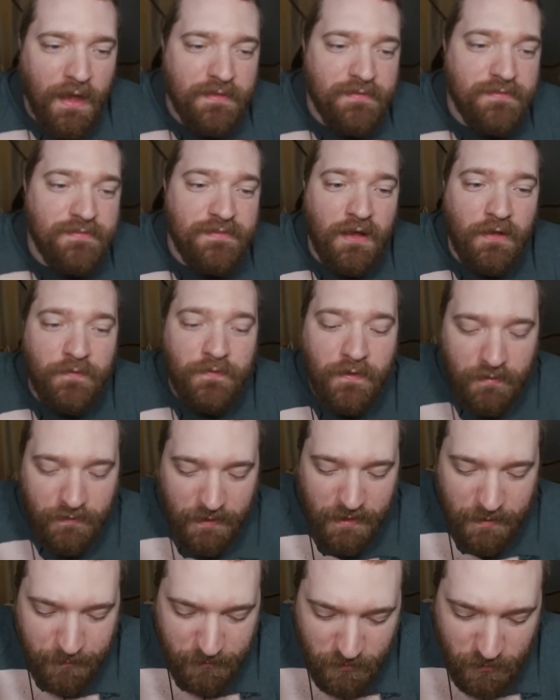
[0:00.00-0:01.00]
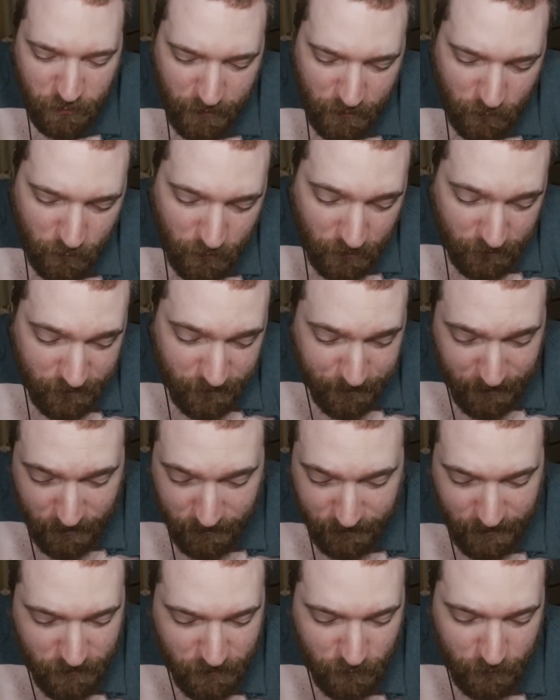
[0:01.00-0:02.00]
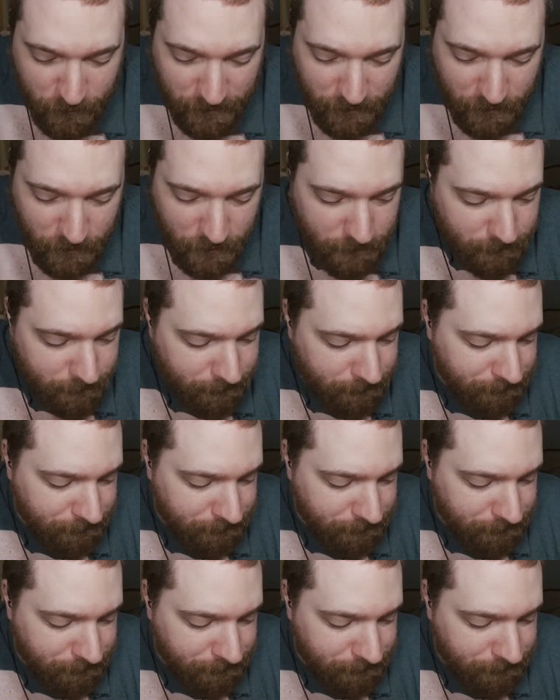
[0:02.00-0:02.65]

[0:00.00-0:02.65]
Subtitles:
It's Zelda Link Between Worlds. Apparently it's really good.